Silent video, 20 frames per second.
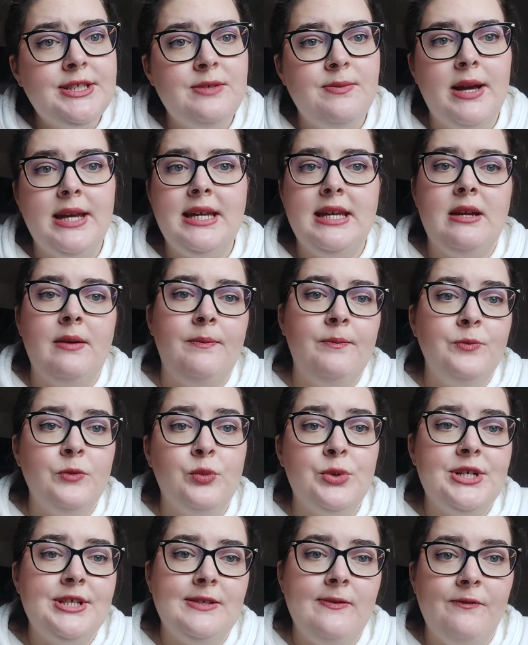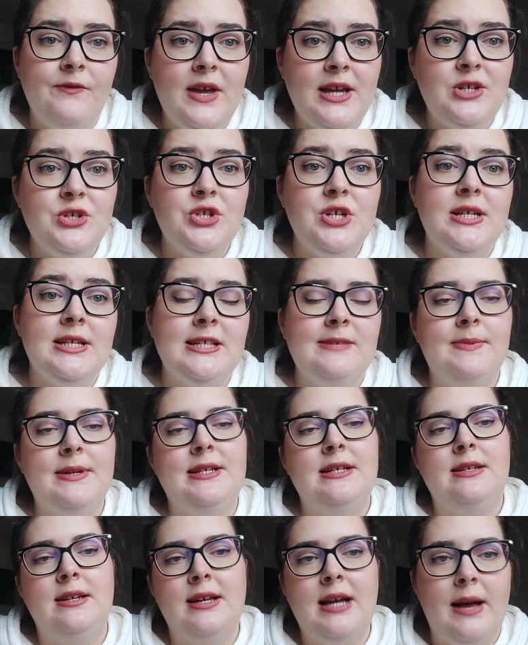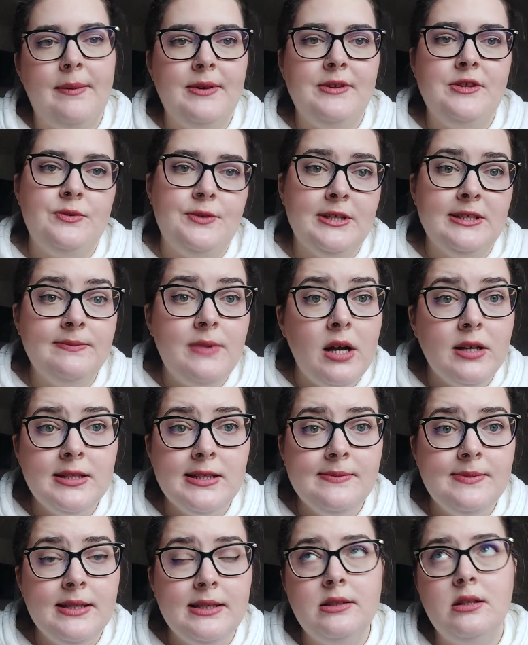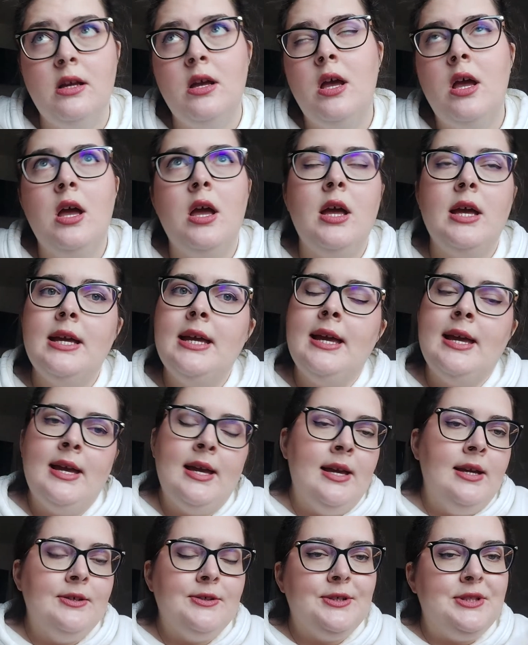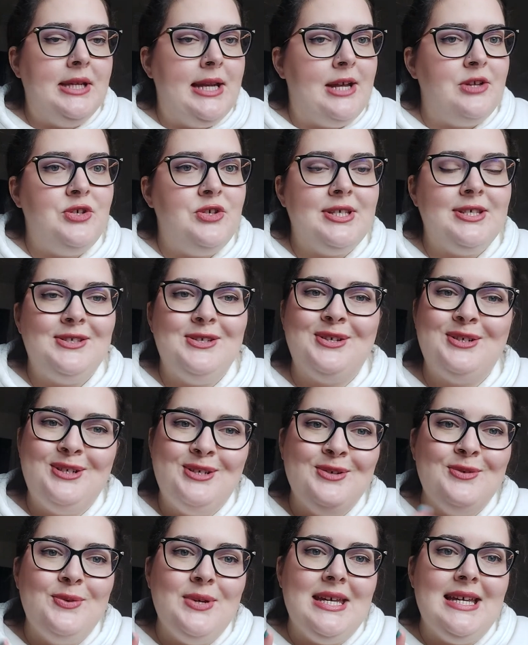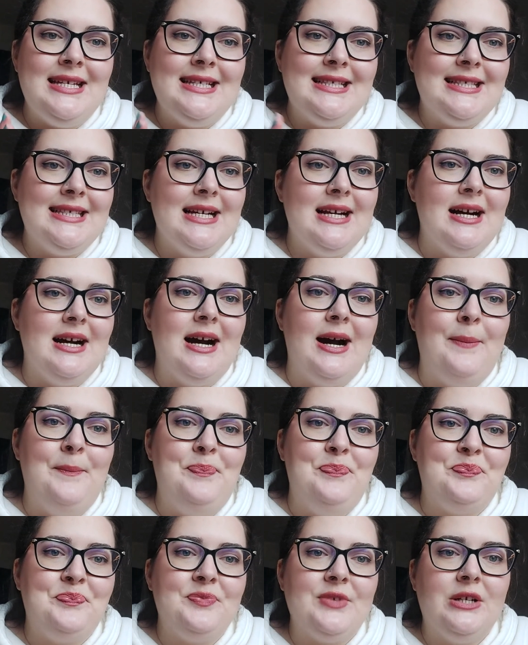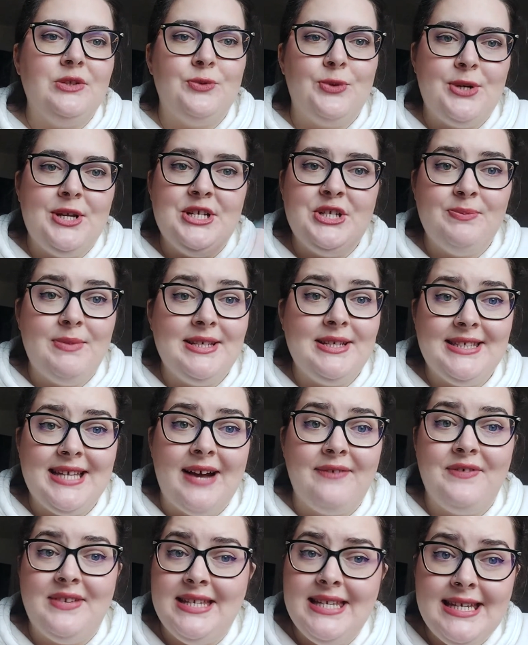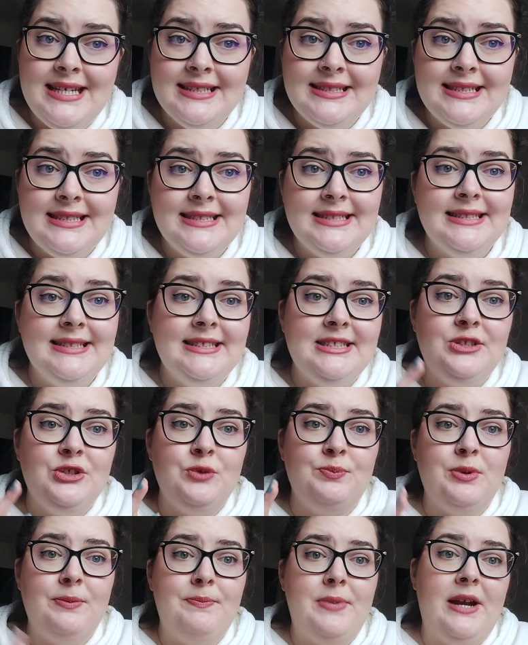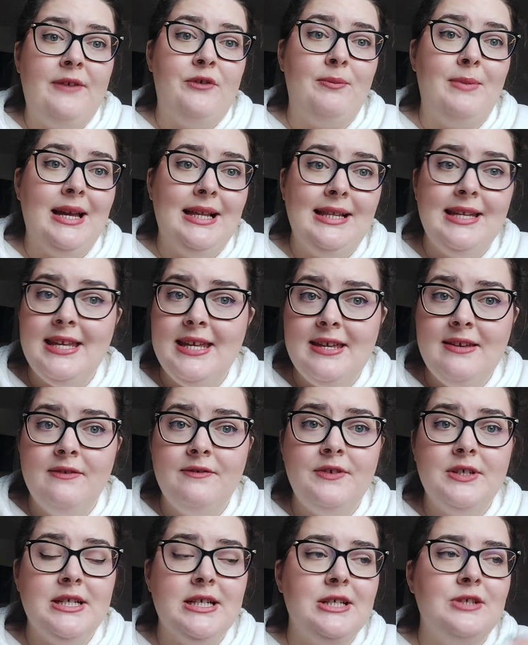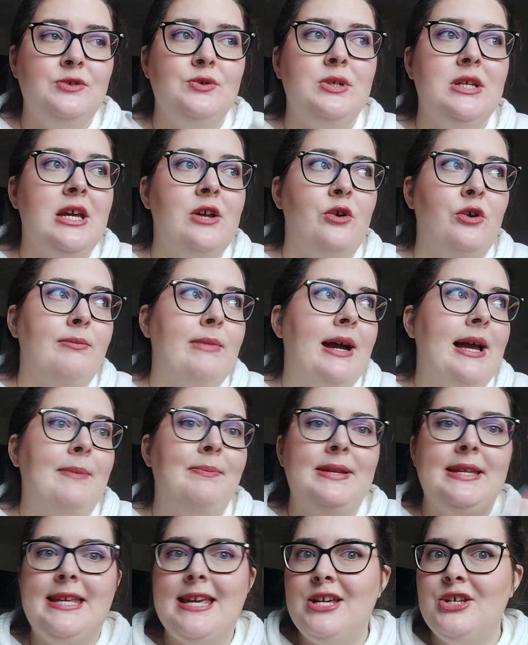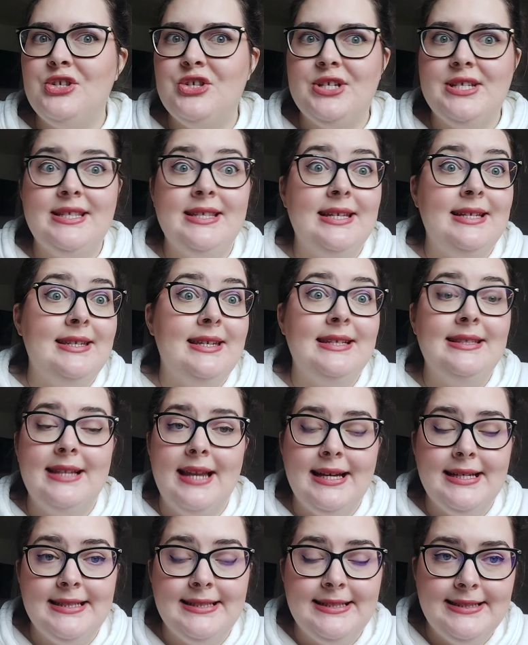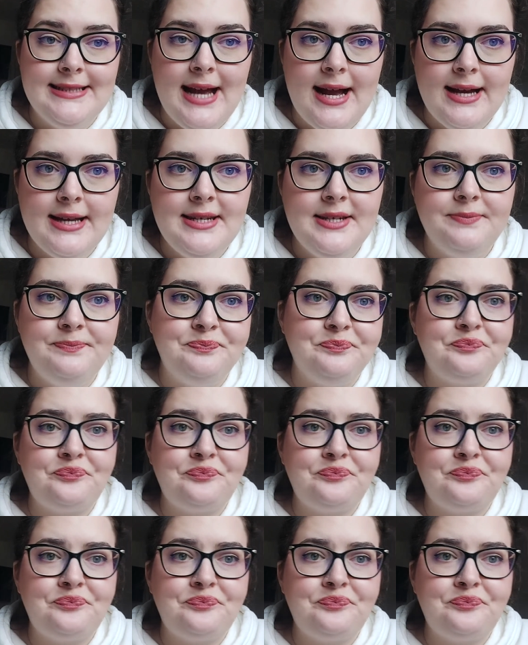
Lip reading: You might get a worse infection. It's better to come as soon as possible. So then I just took 2 weeks to arrange my stuff in England, to prepare for my leave, to get all my applications and deadlines done.